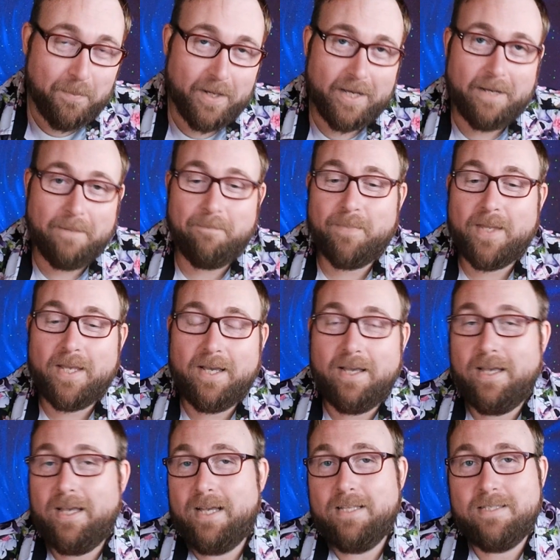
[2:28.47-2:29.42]
But
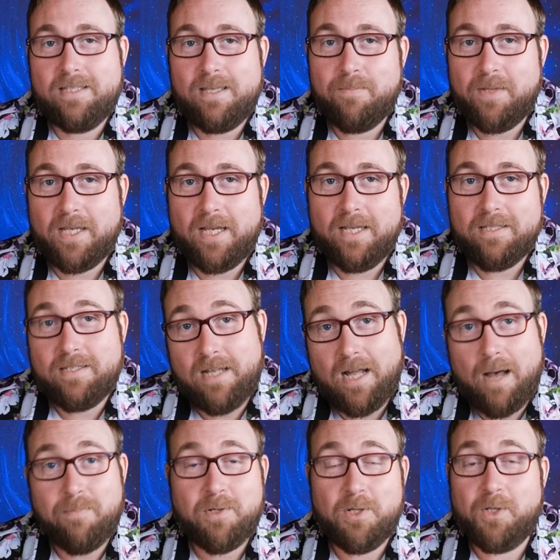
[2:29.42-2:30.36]
it's something I
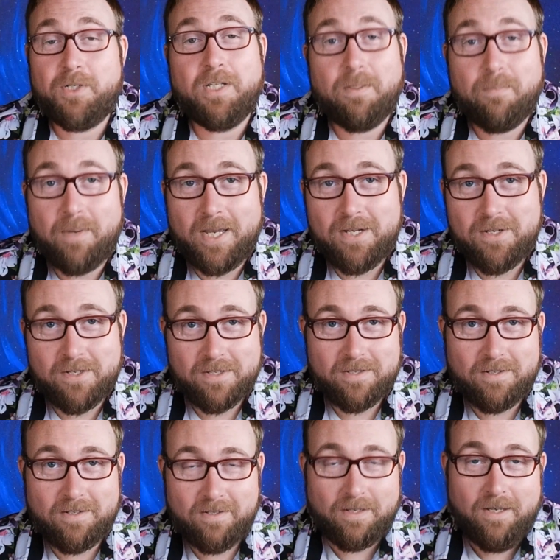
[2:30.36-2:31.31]
stopped and looked at the
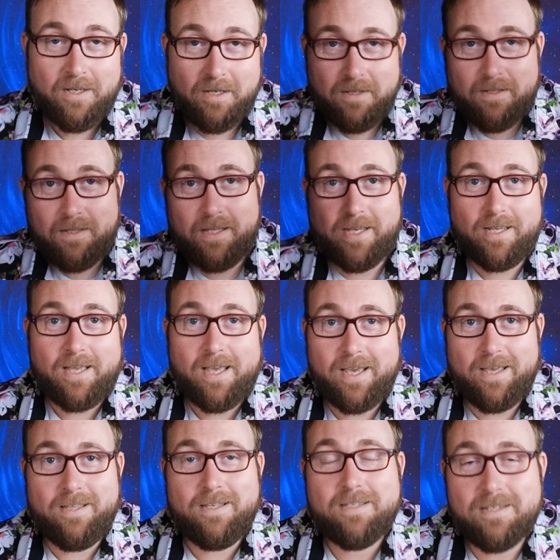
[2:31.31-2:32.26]
pages and like,
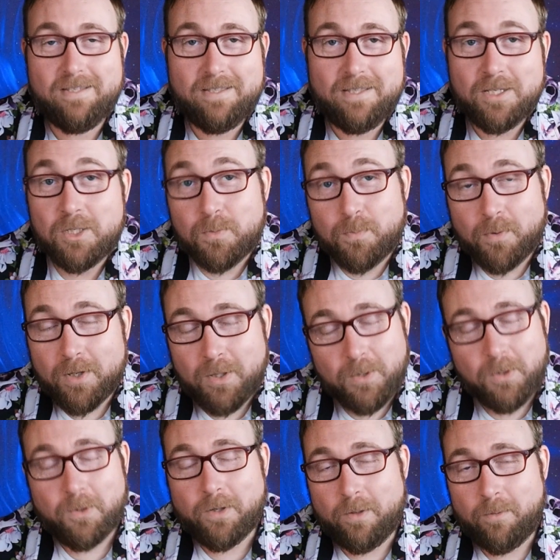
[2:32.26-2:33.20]
hey, this is pretty
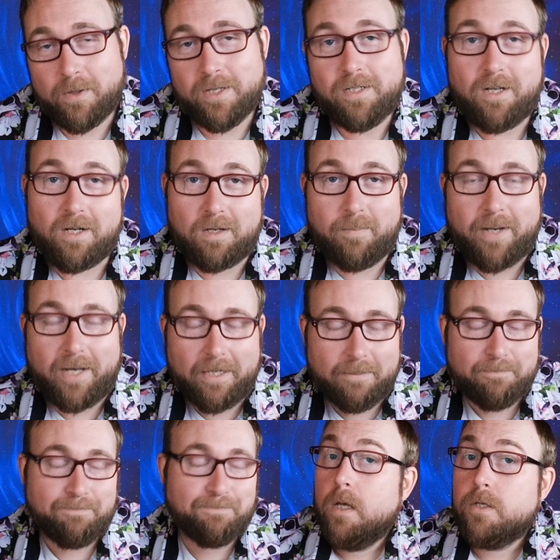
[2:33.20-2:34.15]
cool. I want to talk about it.